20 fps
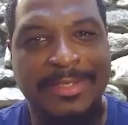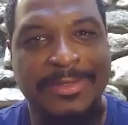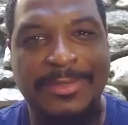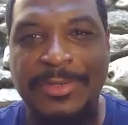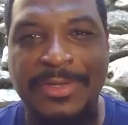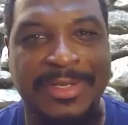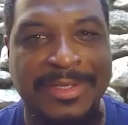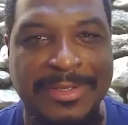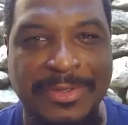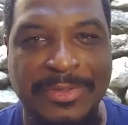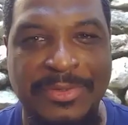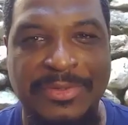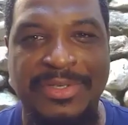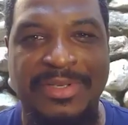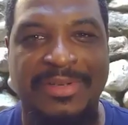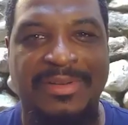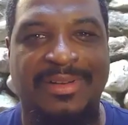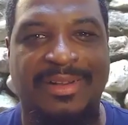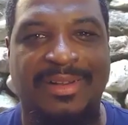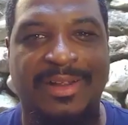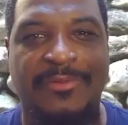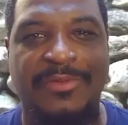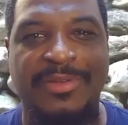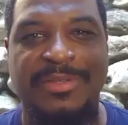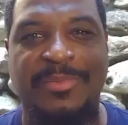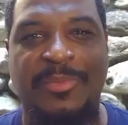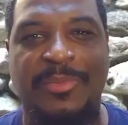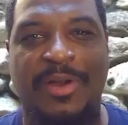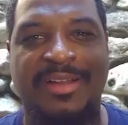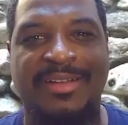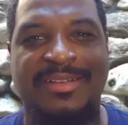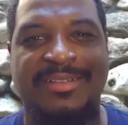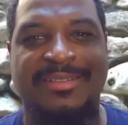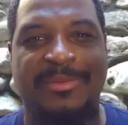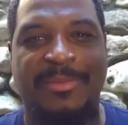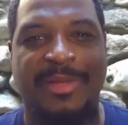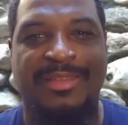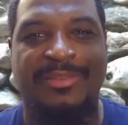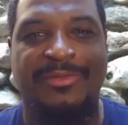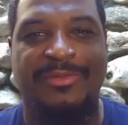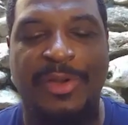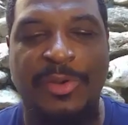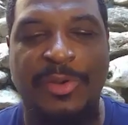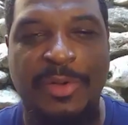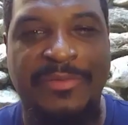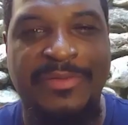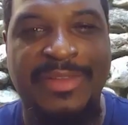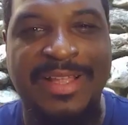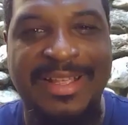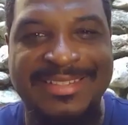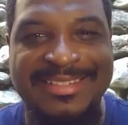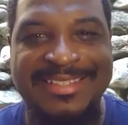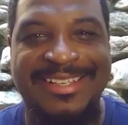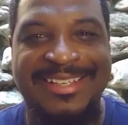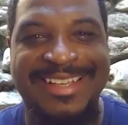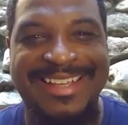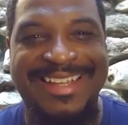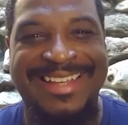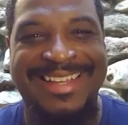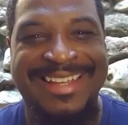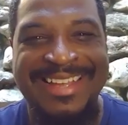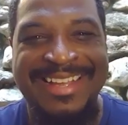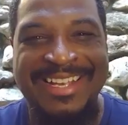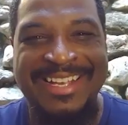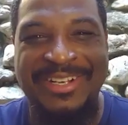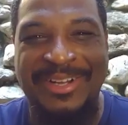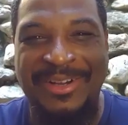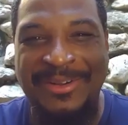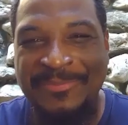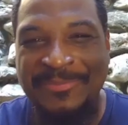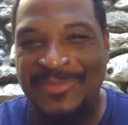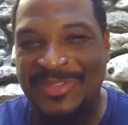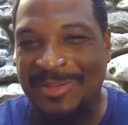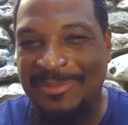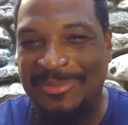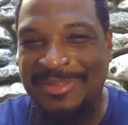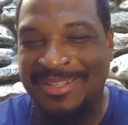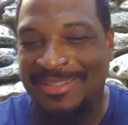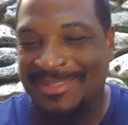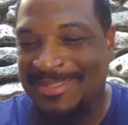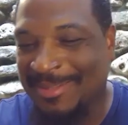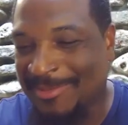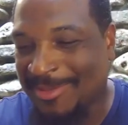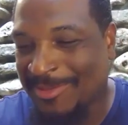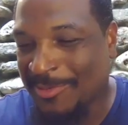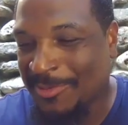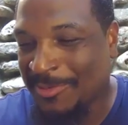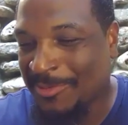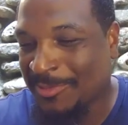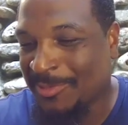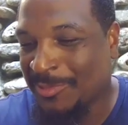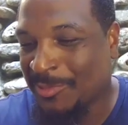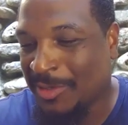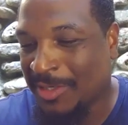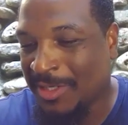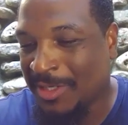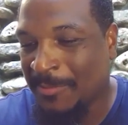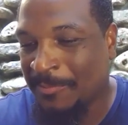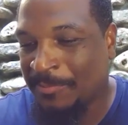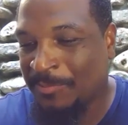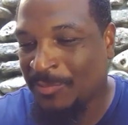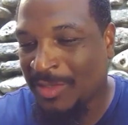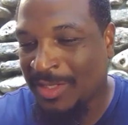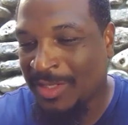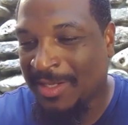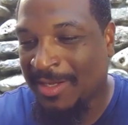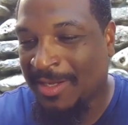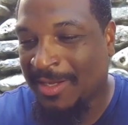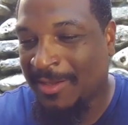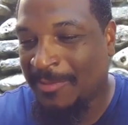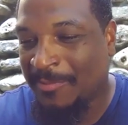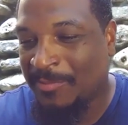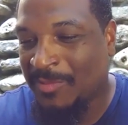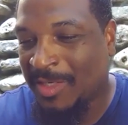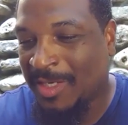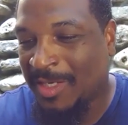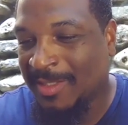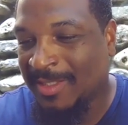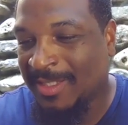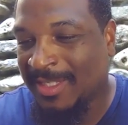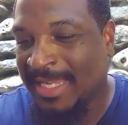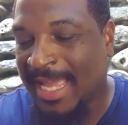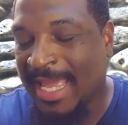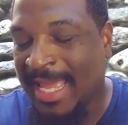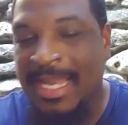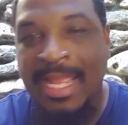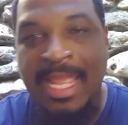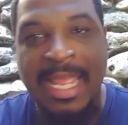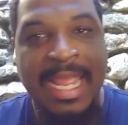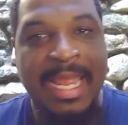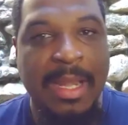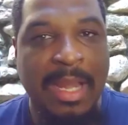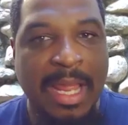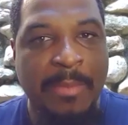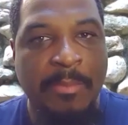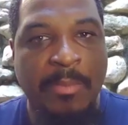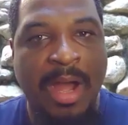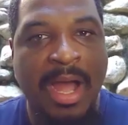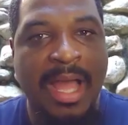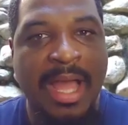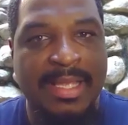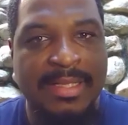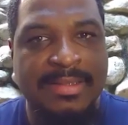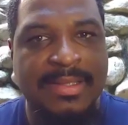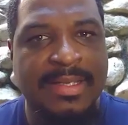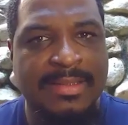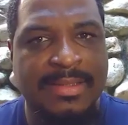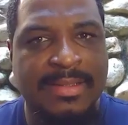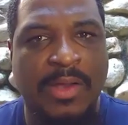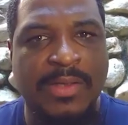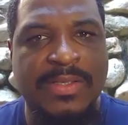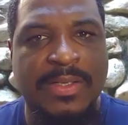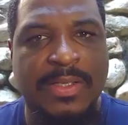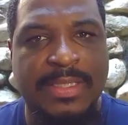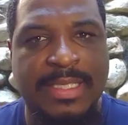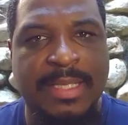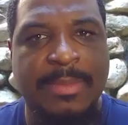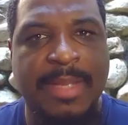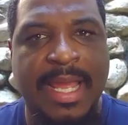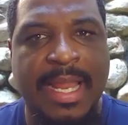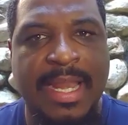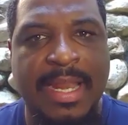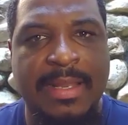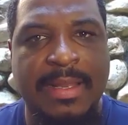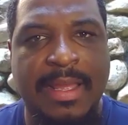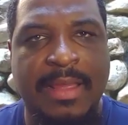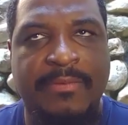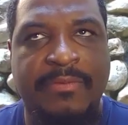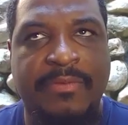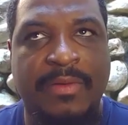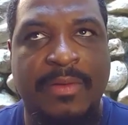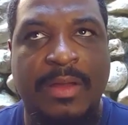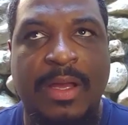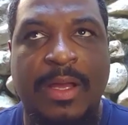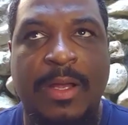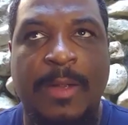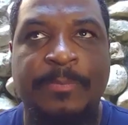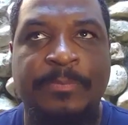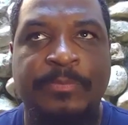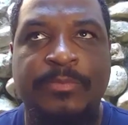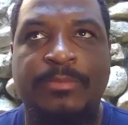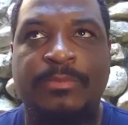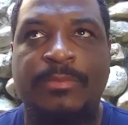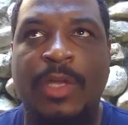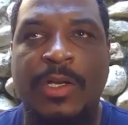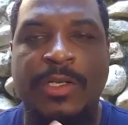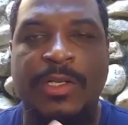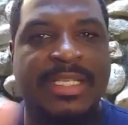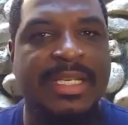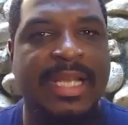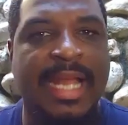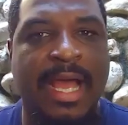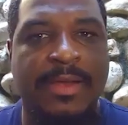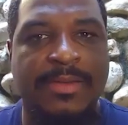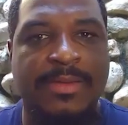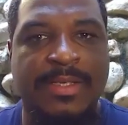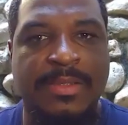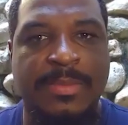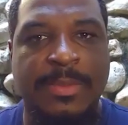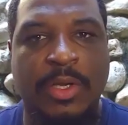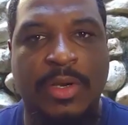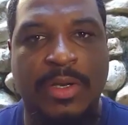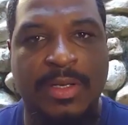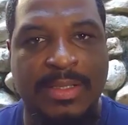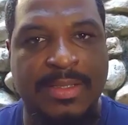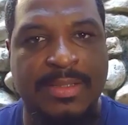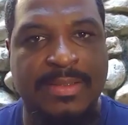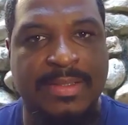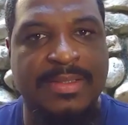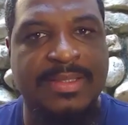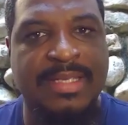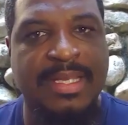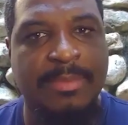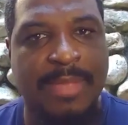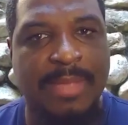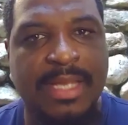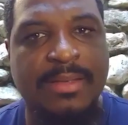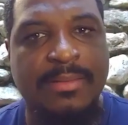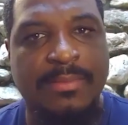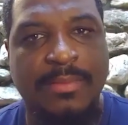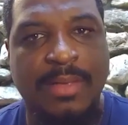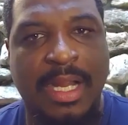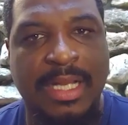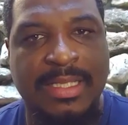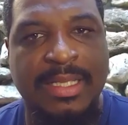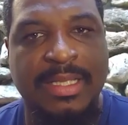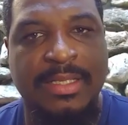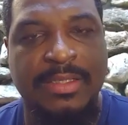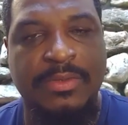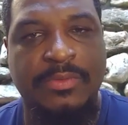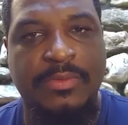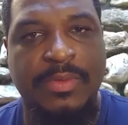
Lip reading: then you can use your governance markets to make the vote if that's, something we want to look at. And MAI is also a team that, or QDAO, excuse me, or is a team that I think is